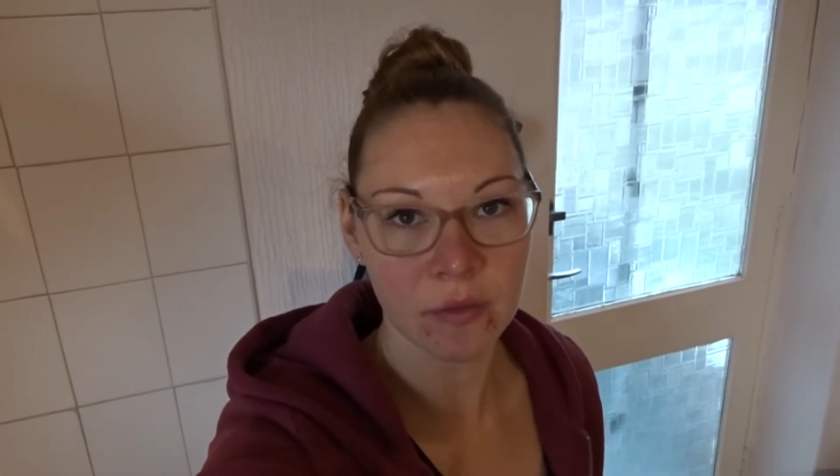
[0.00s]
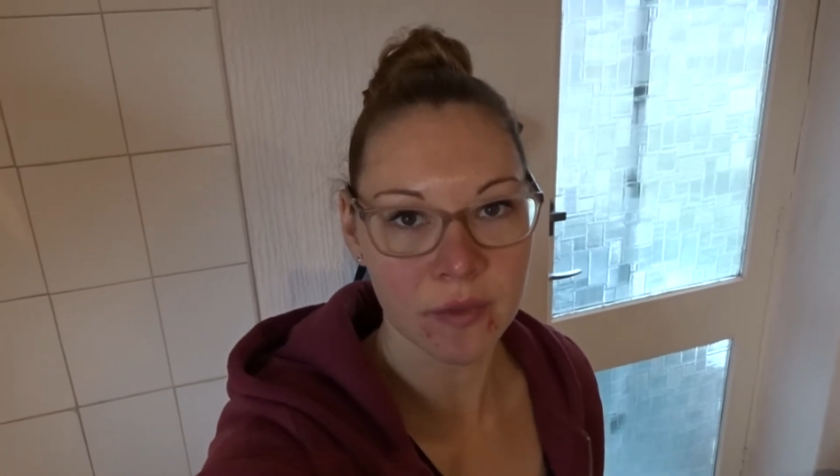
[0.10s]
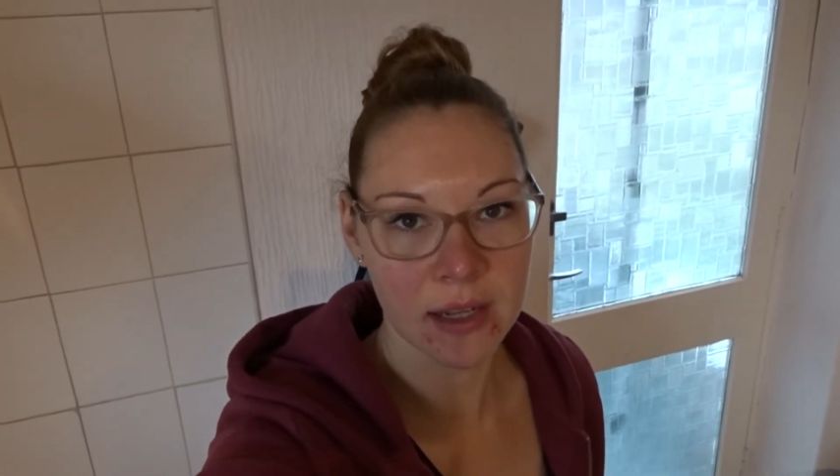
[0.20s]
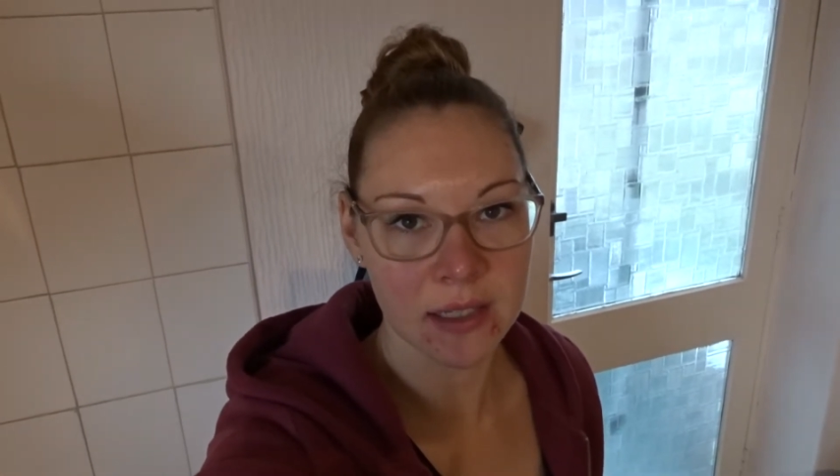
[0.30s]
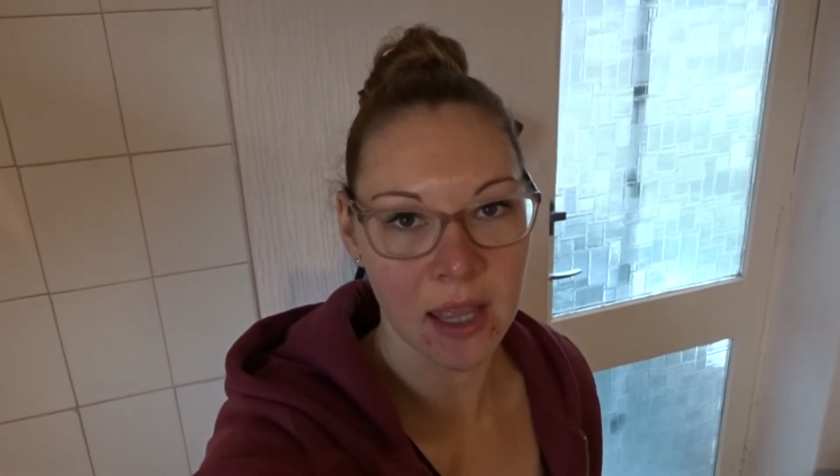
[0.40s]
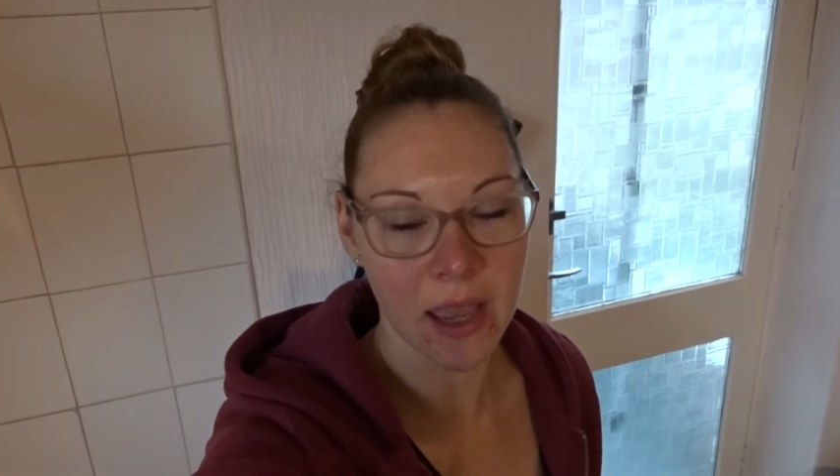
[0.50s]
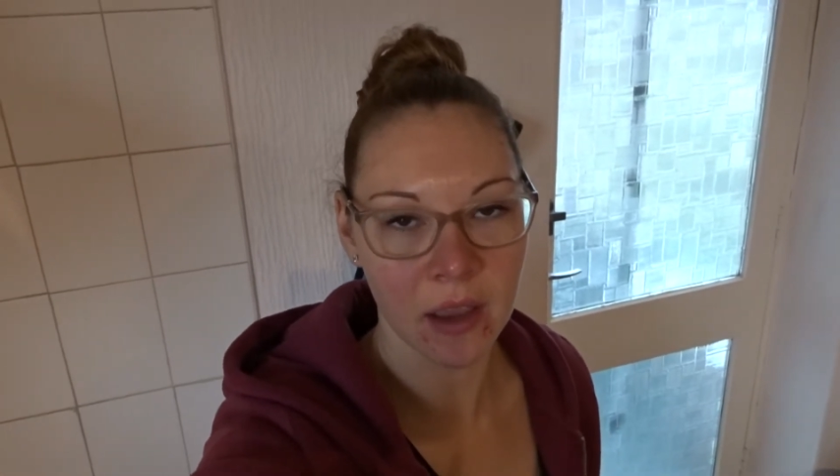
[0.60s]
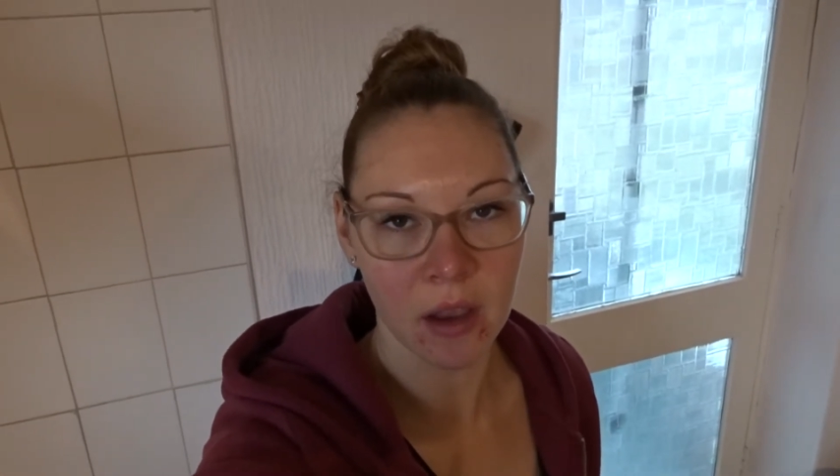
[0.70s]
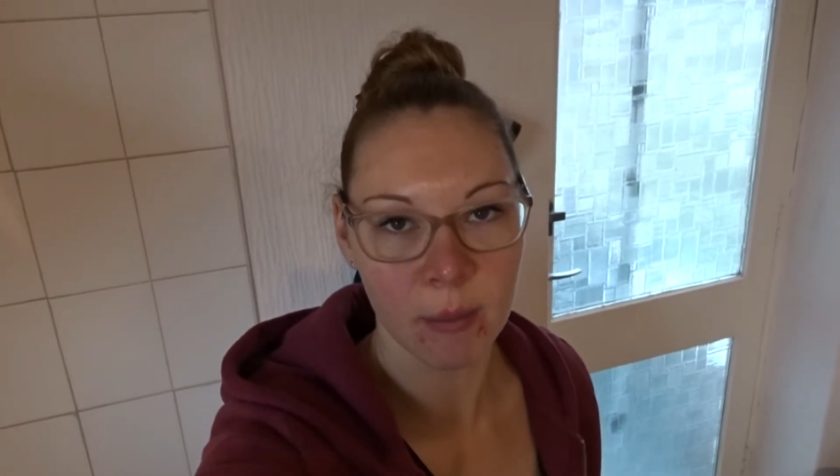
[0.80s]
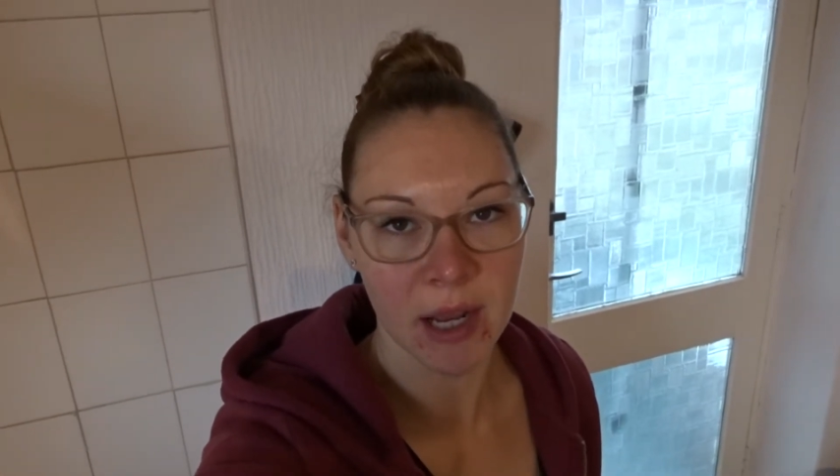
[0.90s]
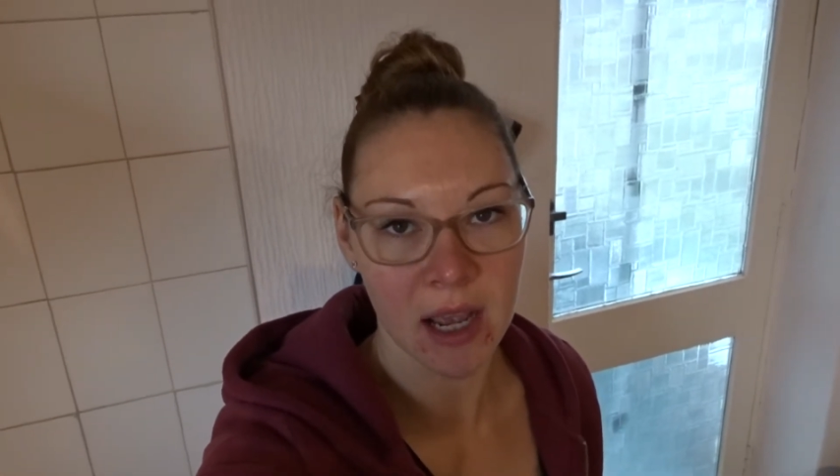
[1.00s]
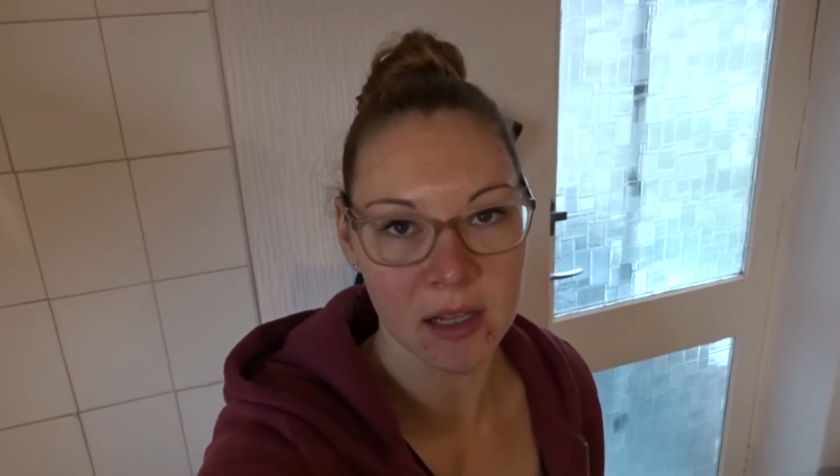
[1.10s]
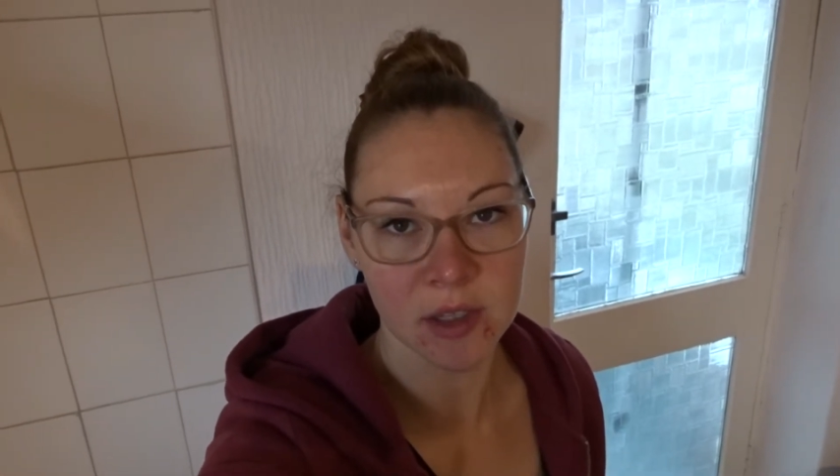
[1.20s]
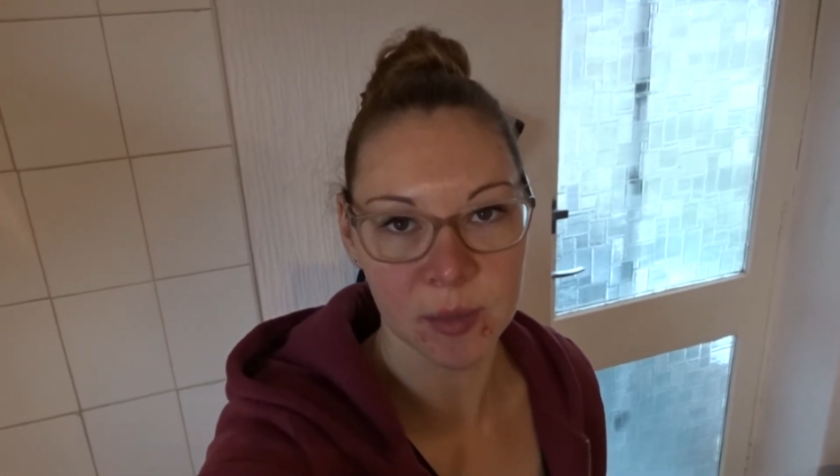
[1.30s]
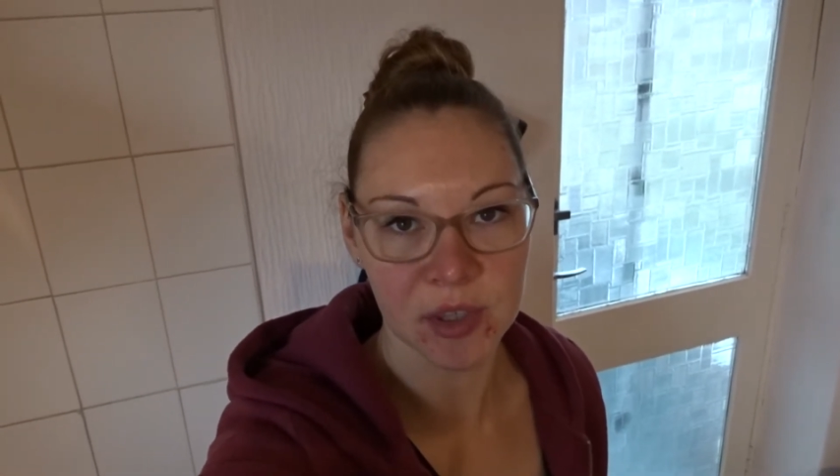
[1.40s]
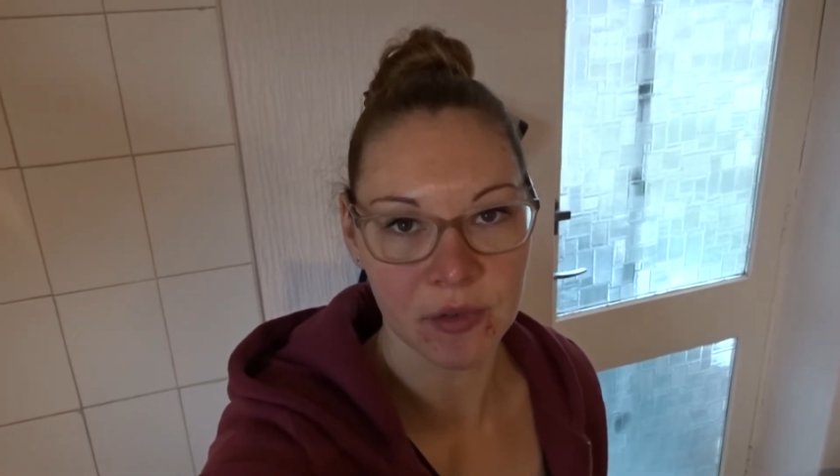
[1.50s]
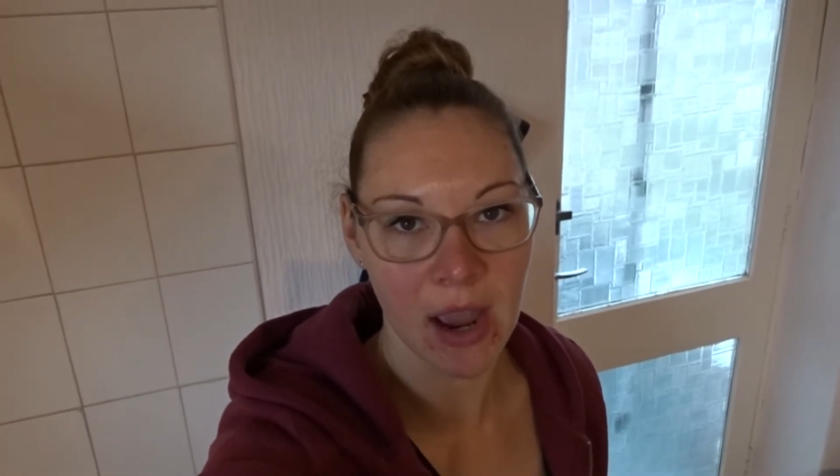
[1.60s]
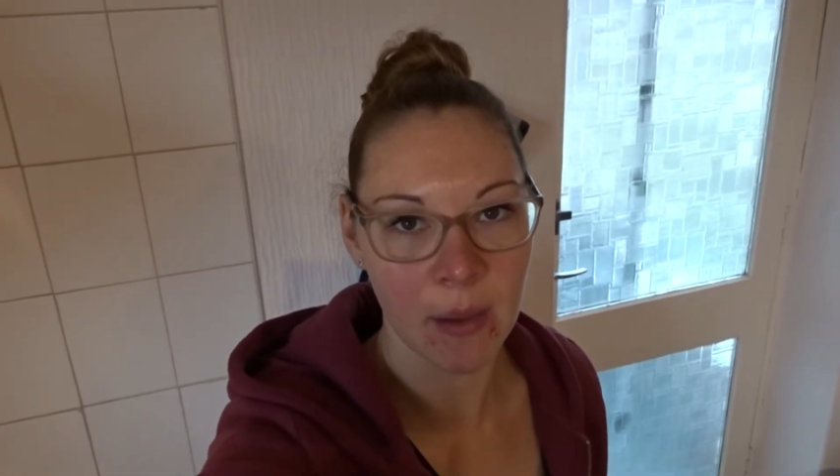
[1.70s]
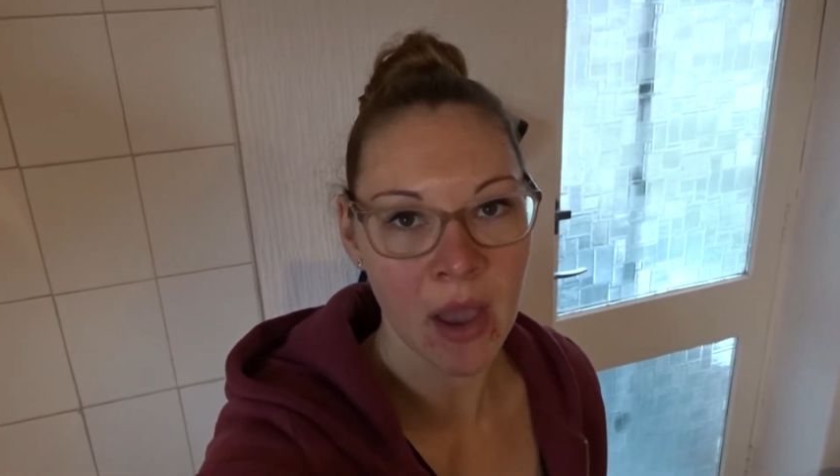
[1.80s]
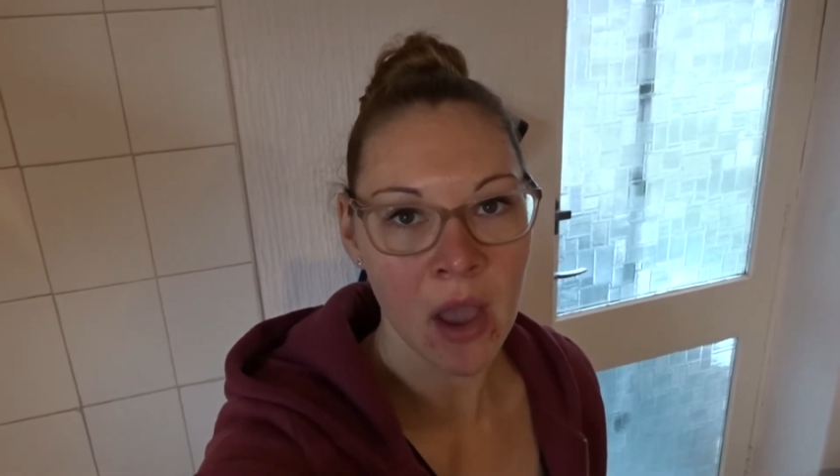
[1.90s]
Don't forget to like, comment and
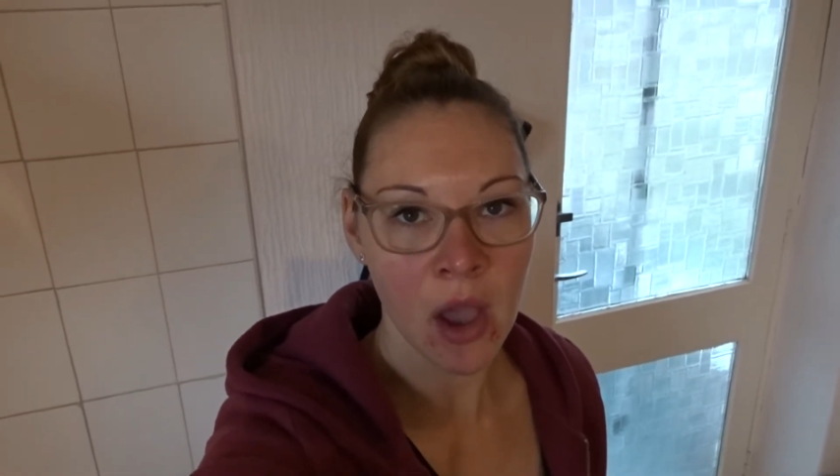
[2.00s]
subscribe.